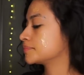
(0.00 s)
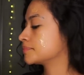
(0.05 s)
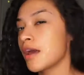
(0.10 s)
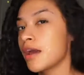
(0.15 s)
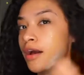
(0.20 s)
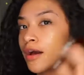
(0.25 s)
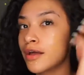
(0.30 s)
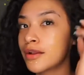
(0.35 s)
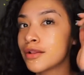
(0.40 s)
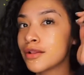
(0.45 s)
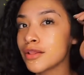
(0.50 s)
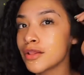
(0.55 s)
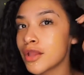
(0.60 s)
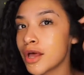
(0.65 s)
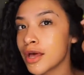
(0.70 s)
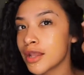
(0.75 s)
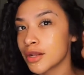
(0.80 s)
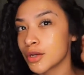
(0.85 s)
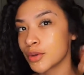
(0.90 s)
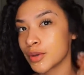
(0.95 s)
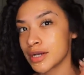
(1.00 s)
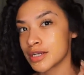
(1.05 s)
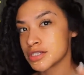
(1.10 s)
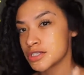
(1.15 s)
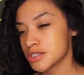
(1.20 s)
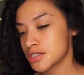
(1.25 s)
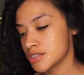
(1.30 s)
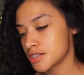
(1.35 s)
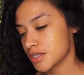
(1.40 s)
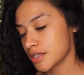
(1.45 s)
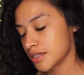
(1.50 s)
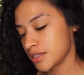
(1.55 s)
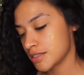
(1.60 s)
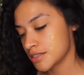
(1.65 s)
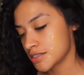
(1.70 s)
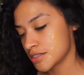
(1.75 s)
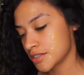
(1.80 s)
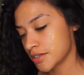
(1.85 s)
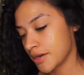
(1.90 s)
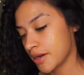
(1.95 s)
I got a lot of questions on
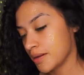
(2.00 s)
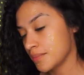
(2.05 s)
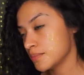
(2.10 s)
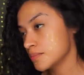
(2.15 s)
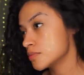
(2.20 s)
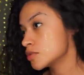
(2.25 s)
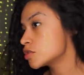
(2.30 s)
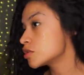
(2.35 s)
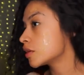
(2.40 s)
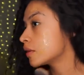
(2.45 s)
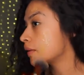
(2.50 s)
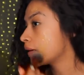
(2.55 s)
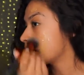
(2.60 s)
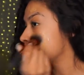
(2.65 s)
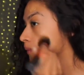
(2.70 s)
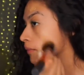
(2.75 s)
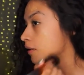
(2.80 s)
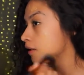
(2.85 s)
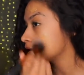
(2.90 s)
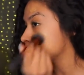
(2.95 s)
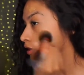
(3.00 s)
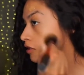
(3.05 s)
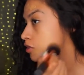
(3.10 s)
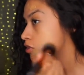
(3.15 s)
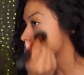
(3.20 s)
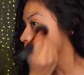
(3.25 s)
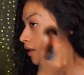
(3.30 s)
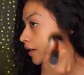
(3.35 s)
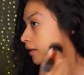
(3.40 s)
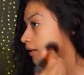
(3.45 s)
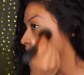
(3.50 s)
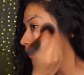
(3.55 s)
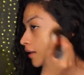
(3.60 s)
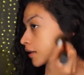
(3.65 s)
Instagram, so I'm going to try to